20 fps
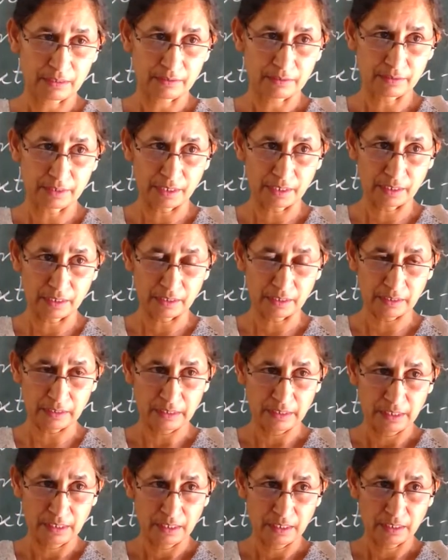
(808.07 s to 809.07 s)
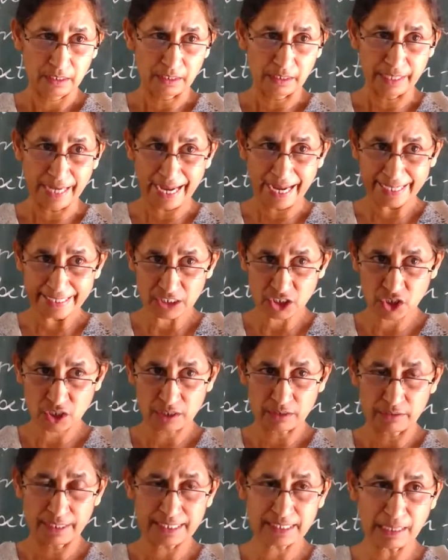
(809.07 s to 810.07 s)
The
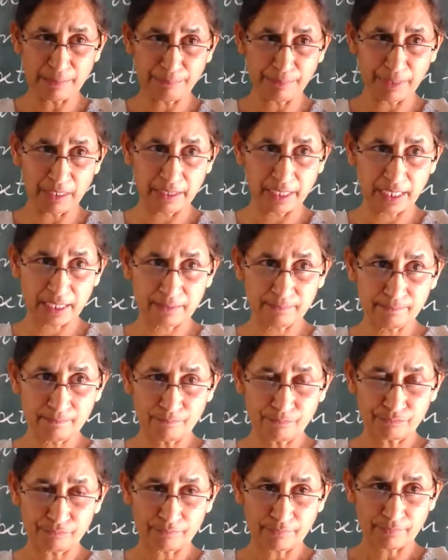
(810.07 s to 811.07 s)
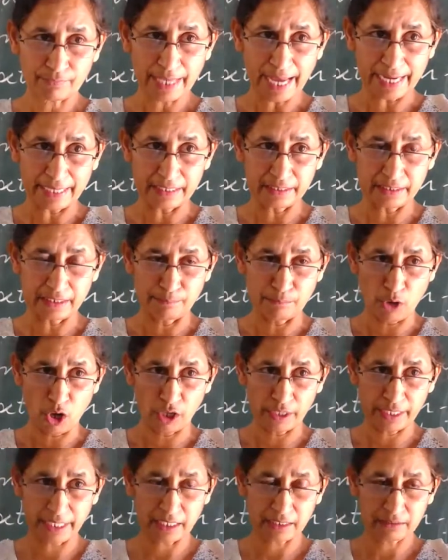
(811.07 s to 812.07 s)
night disappearing, and in the
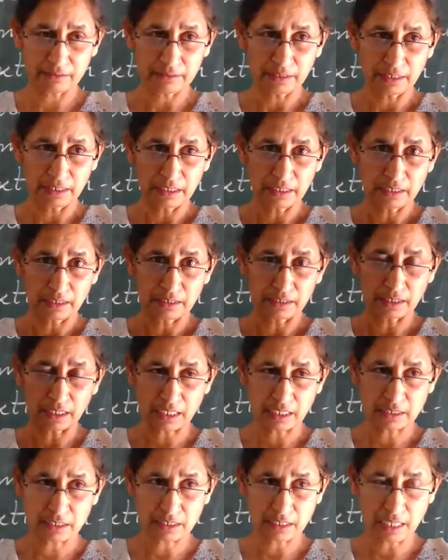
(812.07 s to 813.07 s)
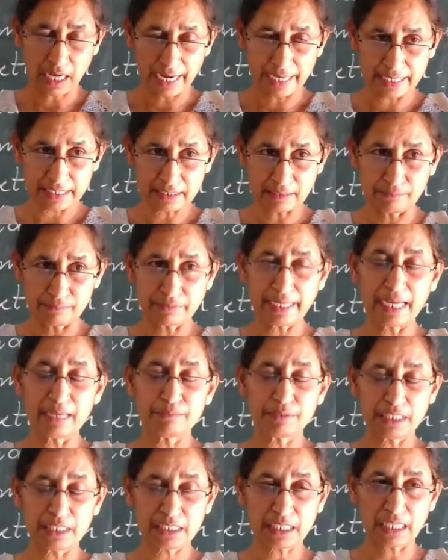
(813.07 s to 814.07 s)
morning the sky
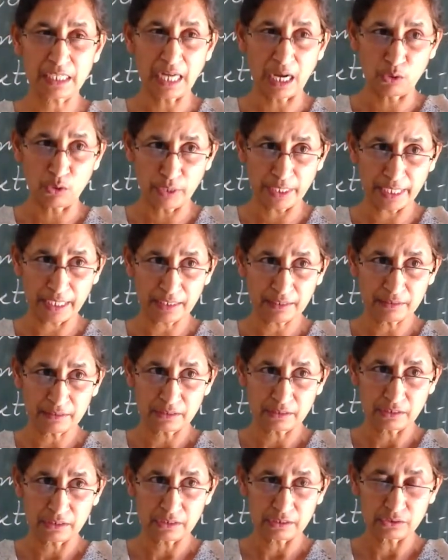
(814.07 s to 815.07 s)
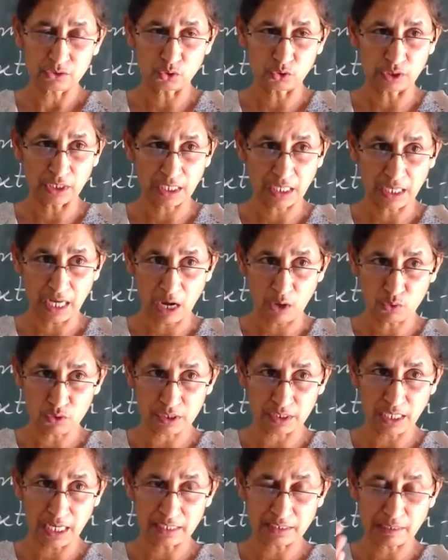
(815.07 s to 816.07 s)
sometimes is cloudy. So the clouds,
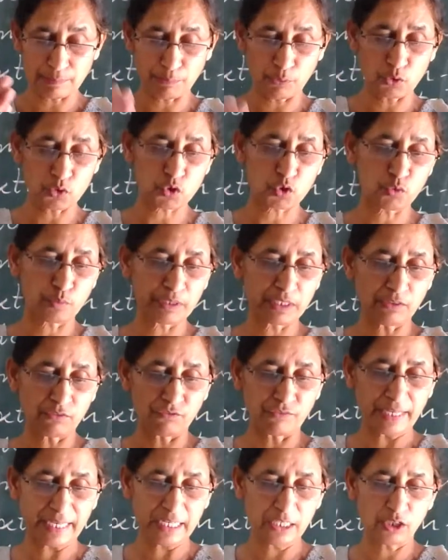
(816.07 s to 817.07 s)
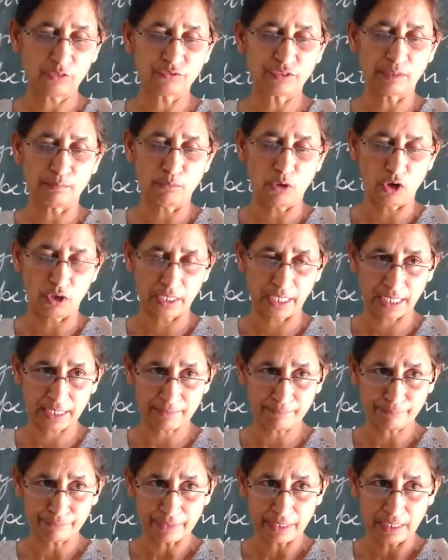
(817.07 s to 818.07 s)
they are supposed to be the veil of the
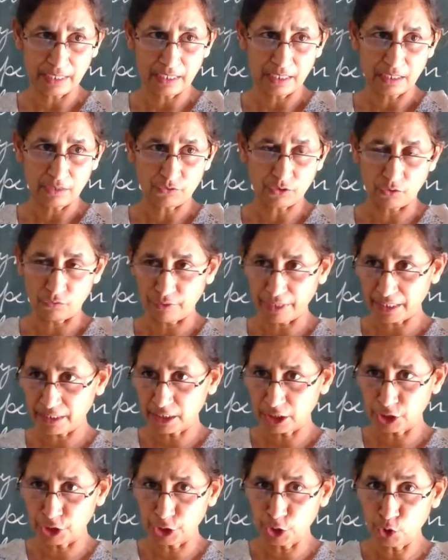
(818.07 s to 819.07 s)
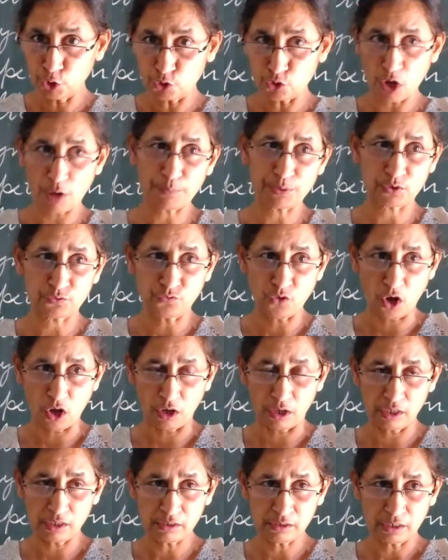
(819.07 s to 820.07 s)
morning from where the dewdrops
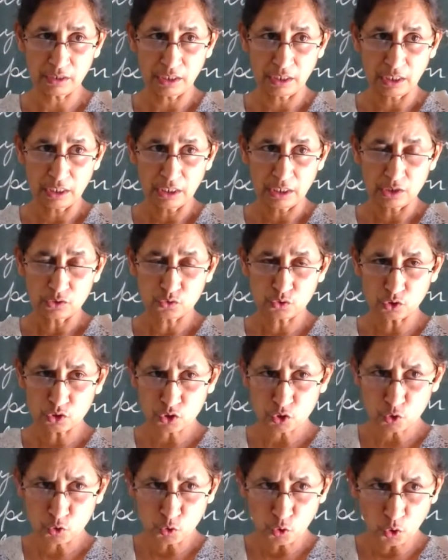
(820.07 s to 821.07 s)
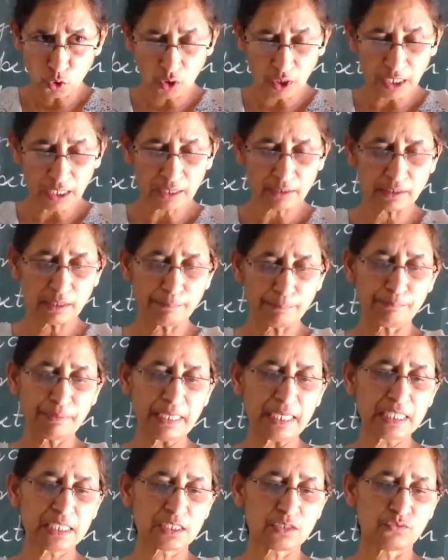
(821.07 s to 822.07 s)
fall. So slowly the
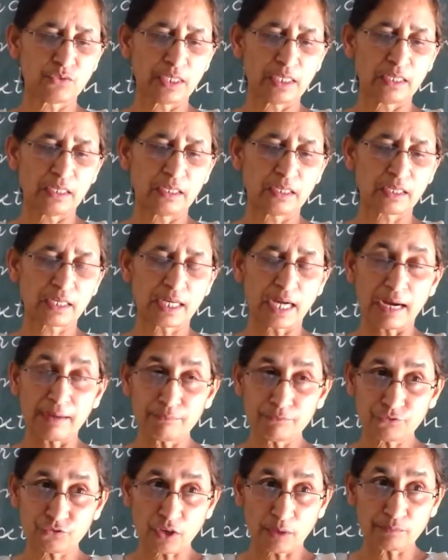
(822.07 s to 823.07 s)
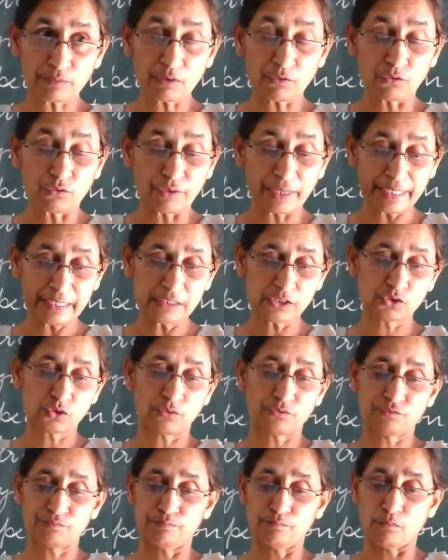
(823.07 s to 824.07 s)
peace will come from the veils
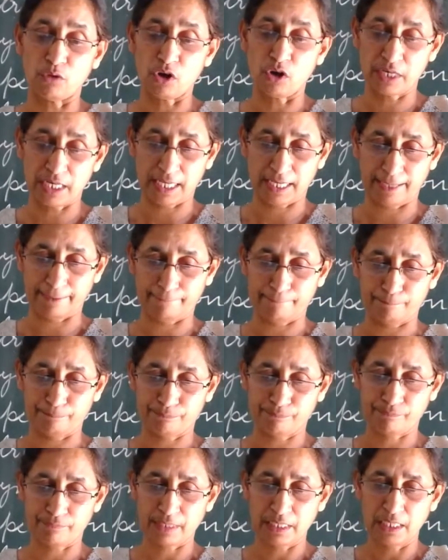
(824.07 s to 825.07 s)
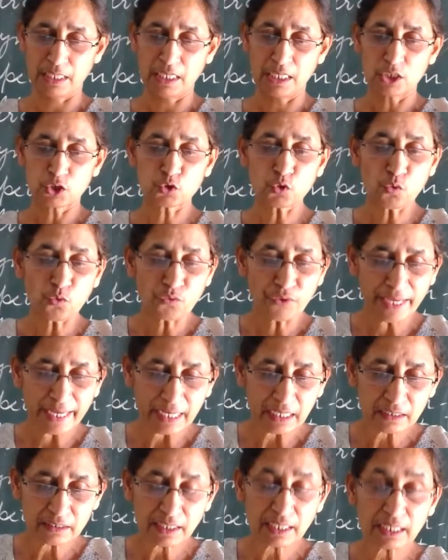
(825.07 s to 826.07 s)
of morning to
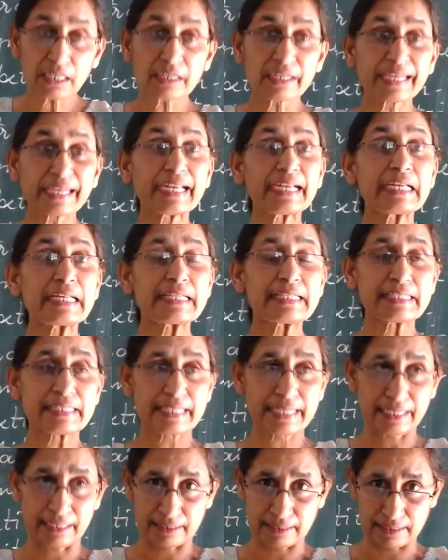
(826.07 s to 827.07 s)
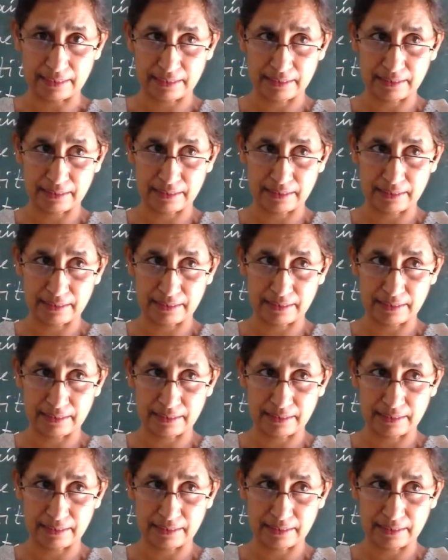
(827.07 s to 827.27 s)
where the cricket sings.